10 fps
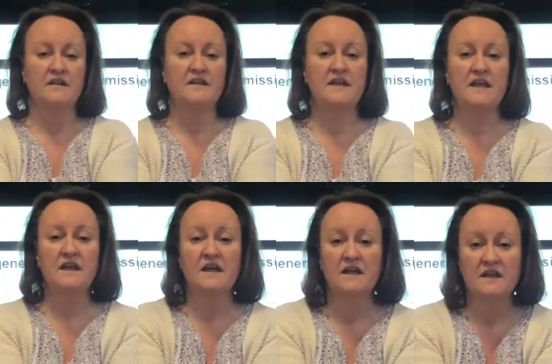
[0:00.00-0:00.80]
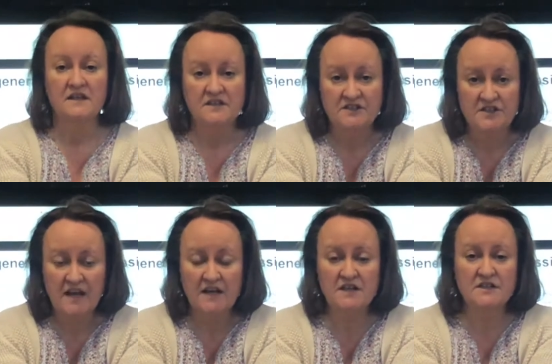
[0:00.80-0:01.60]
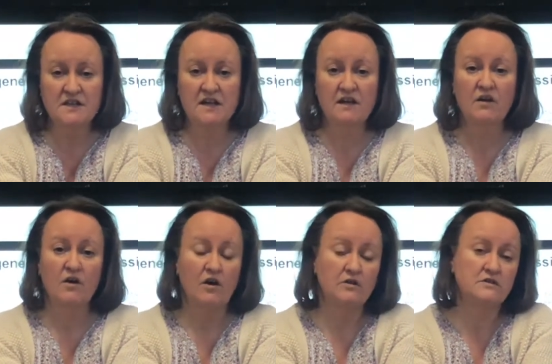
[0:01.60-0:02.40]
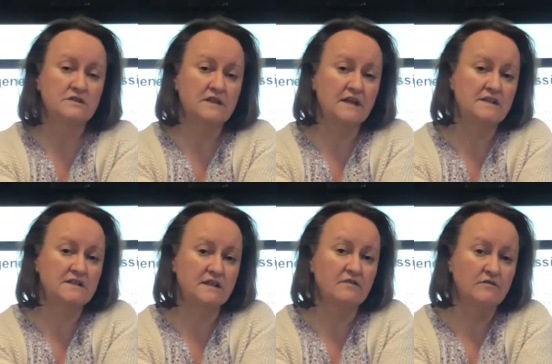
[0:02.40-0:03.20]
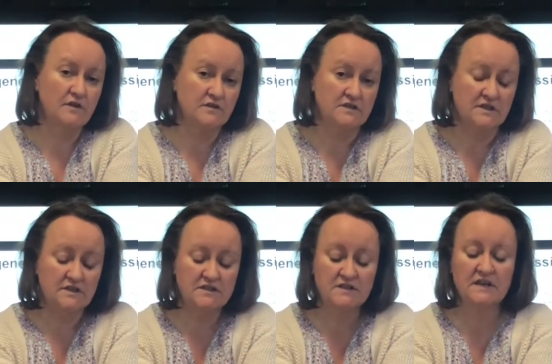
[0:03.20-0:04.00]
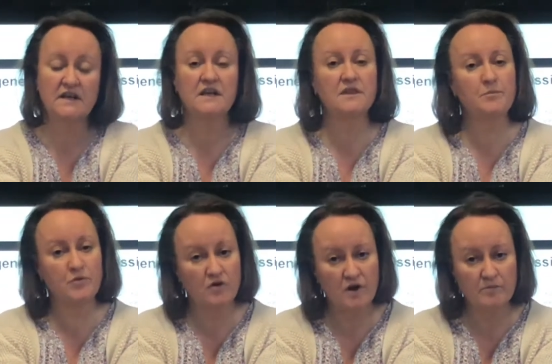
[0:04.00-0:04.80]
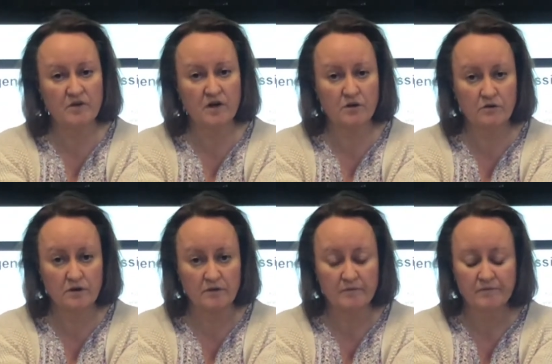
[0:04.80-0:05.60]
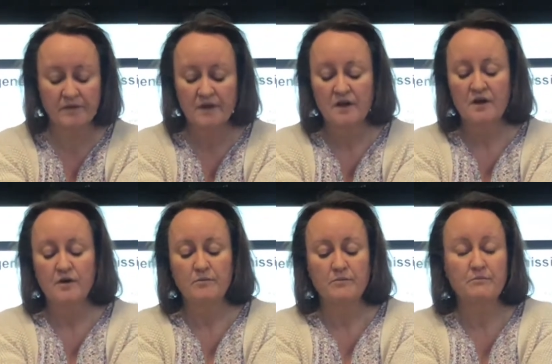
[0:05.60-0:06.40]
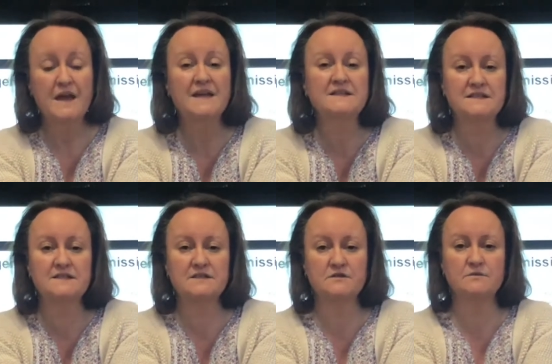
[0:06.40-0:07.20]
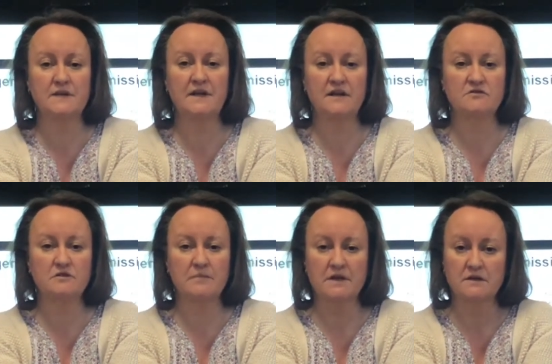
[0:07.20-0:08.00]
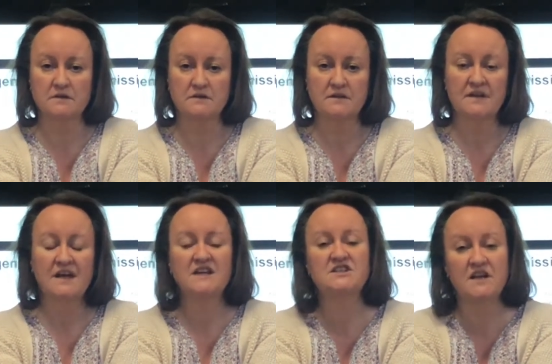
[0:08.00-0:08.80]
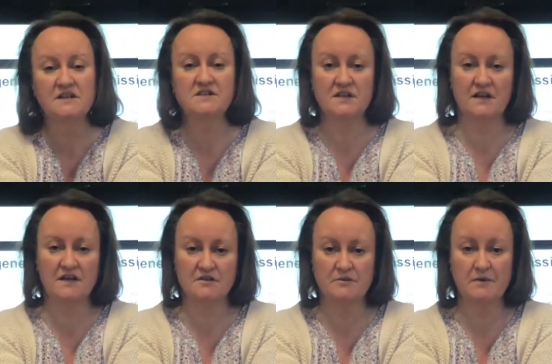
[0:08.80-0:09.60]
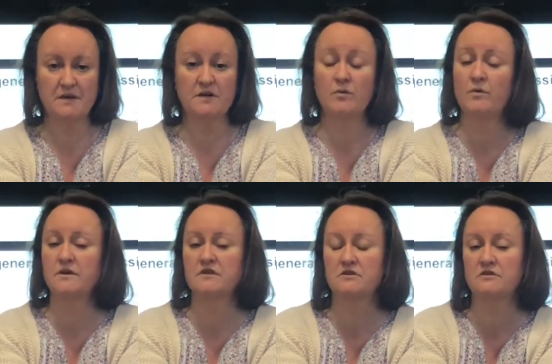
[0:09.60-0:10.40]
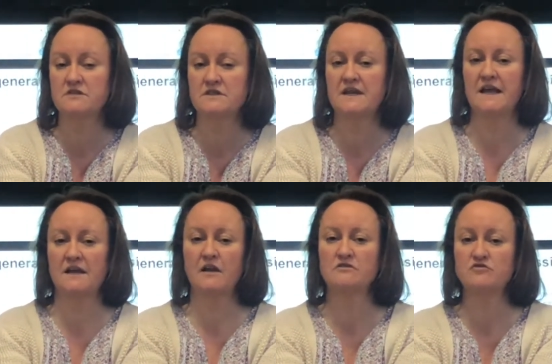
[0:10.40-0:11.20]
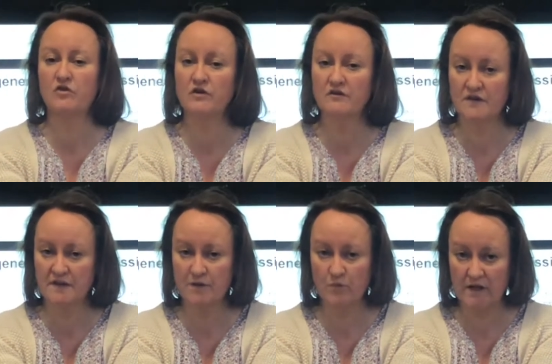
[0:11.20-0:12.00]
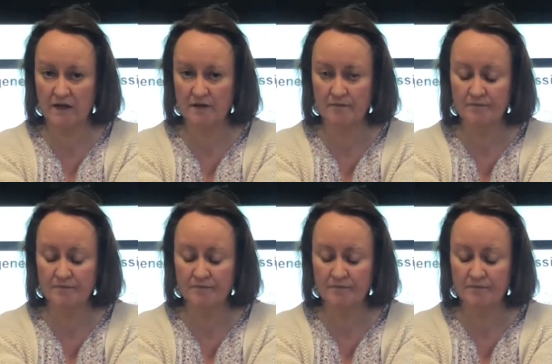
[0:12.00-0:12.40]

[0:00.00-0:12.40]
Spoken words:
the changing, alternating voltage in the primary coil makes this into an electromagnet, a changing electromagnet, one that's constantly getting stronger and then weaker.